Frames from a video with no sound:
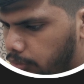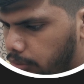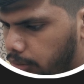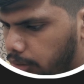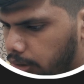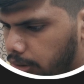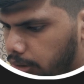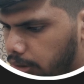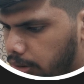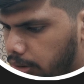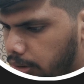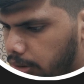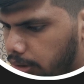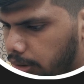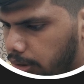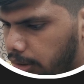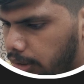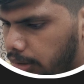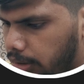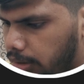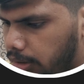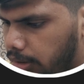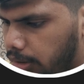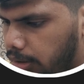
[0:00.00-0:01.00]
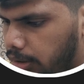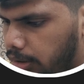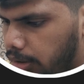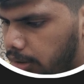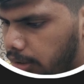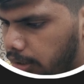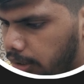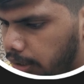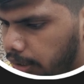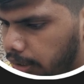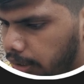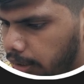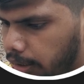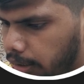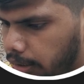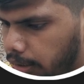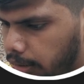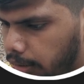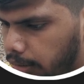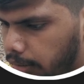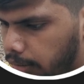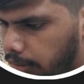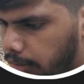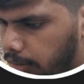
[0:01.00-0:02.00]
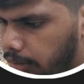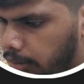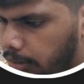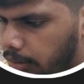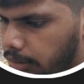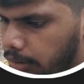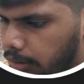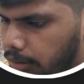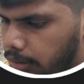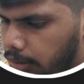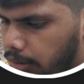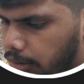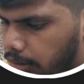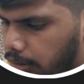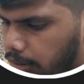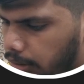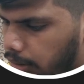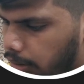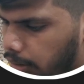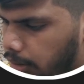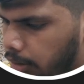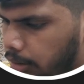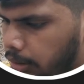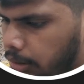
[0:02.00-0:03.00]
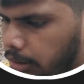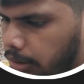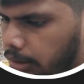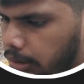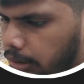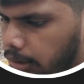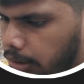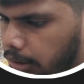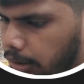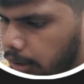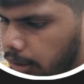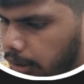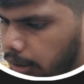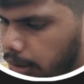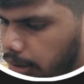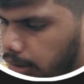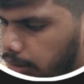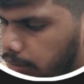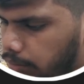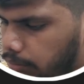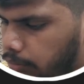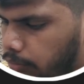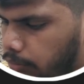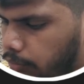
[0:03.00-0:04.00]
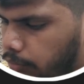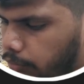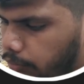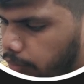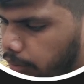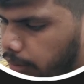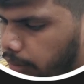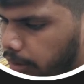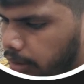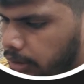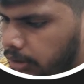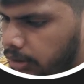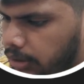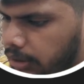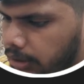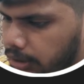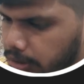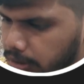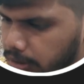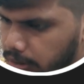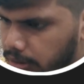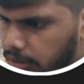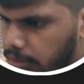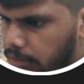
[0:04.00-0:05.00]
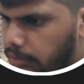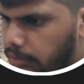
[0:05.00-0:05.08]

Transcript: this case is handled. Let us move to the next case.